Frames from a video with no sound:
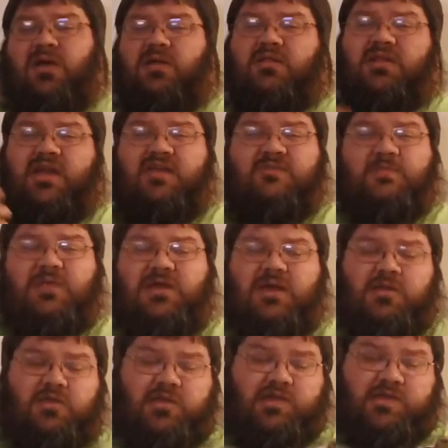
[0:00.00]
last but
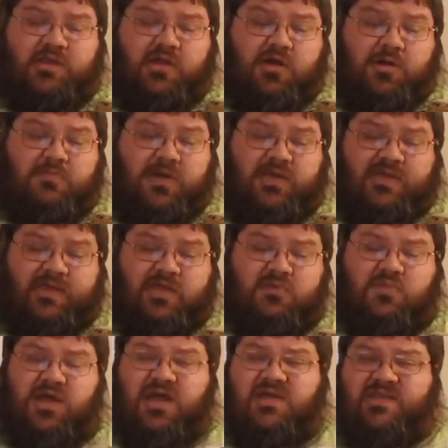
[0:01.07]
not least, in our best of the
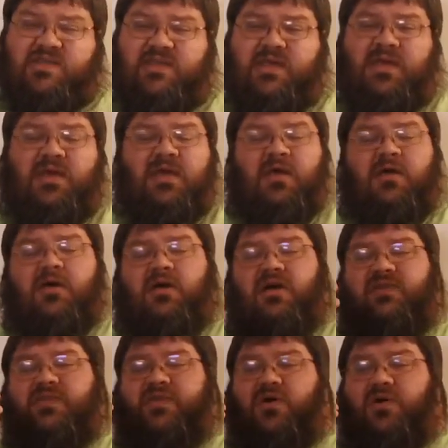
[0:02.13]
rest,
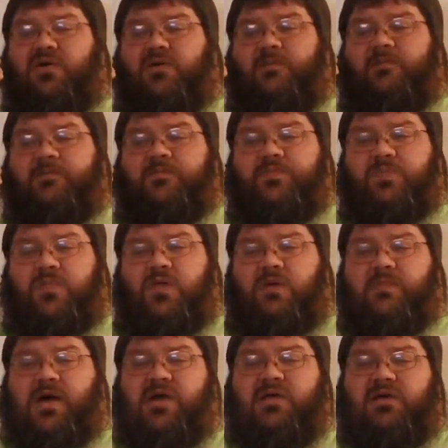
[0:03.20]
a song
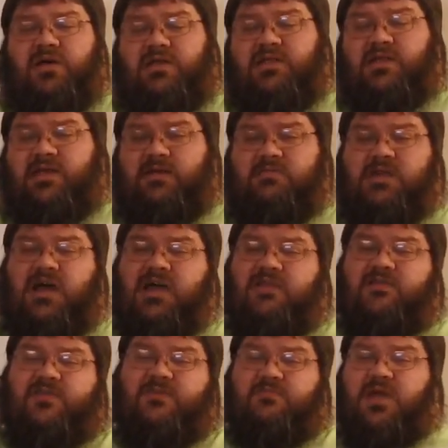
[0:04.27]
about a team that I
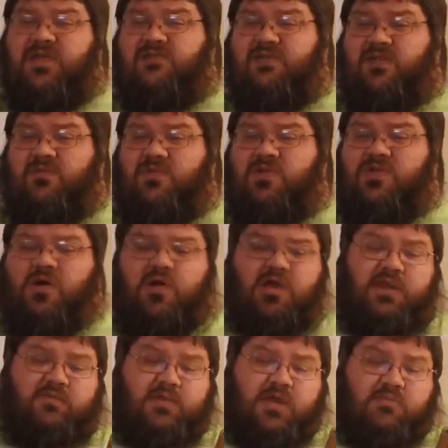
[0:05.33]
just mentioned when
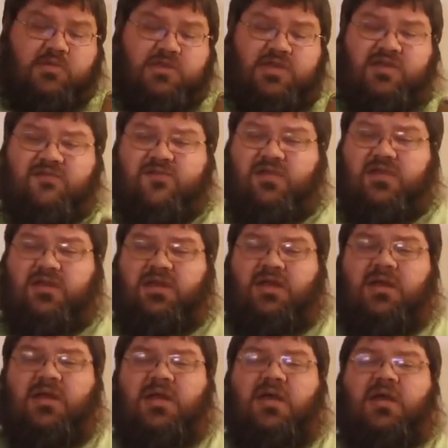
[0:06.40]
talking of demolition,
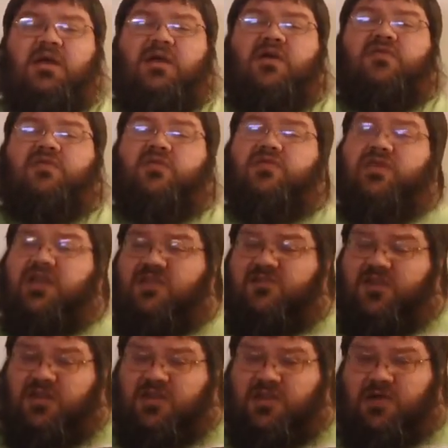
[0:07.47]
the
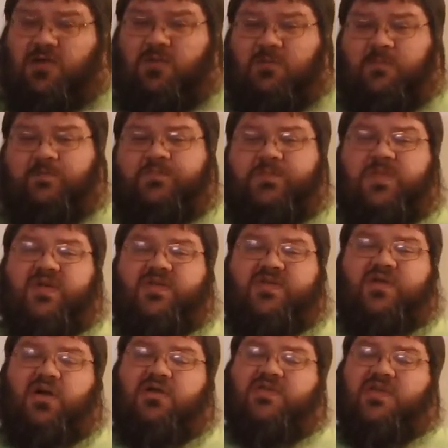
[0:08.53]
Legion of Doom.
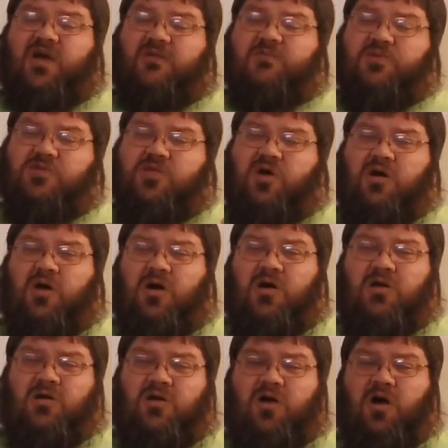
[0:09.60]
Starts off with the
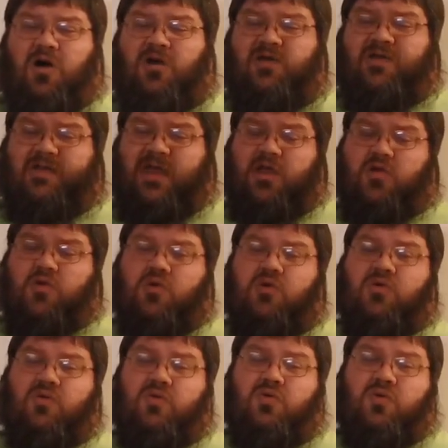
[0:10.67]
Hawk, Hawk saying,
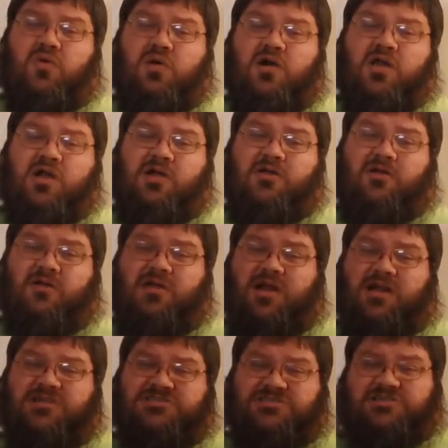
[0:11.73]
"Oh,
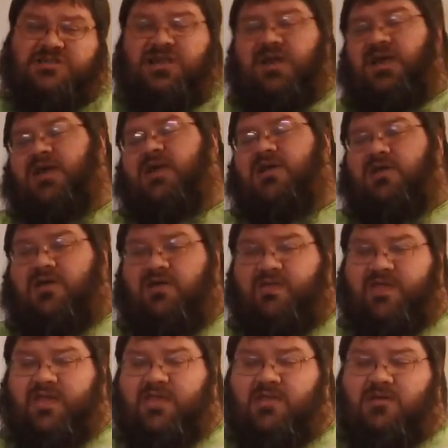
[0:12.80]
rush!"
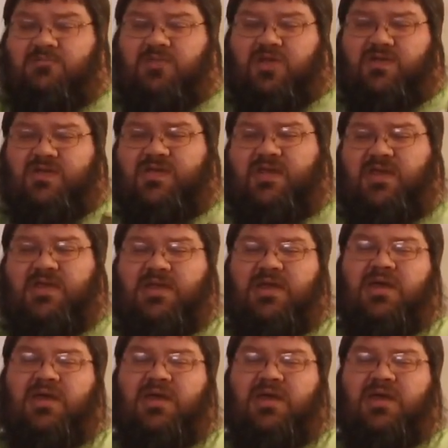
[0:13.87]
Goes into their music.